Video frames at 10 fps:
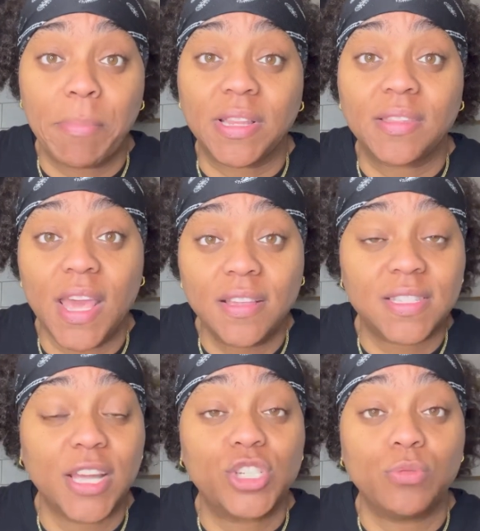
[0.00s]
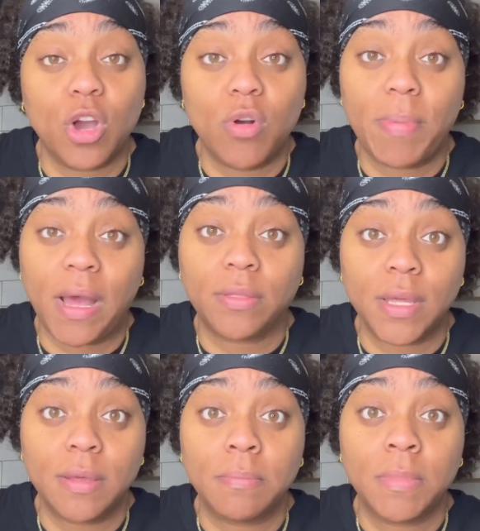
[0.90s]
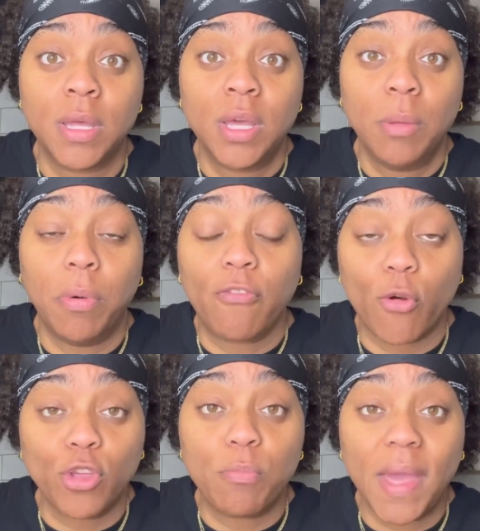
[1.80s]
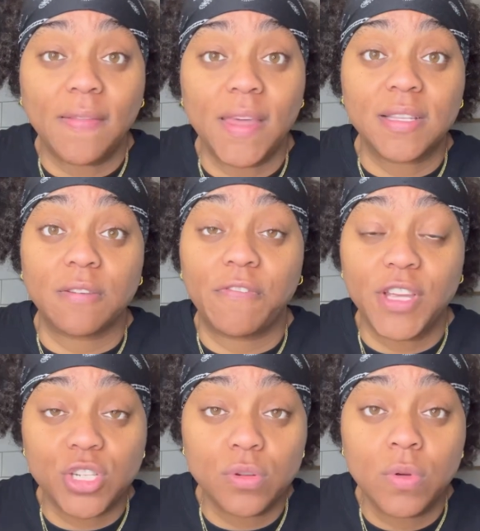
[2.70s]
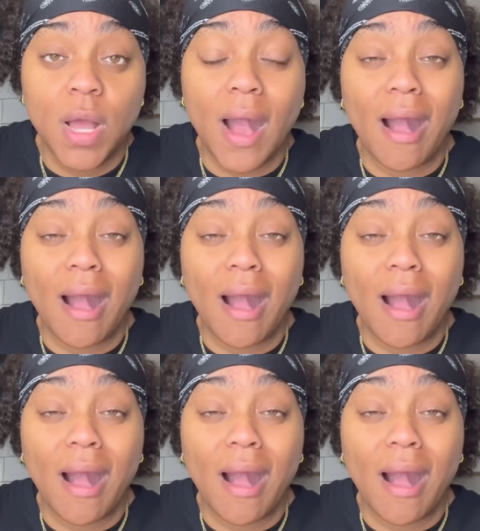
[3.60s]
but the things that you know about them before you make things official,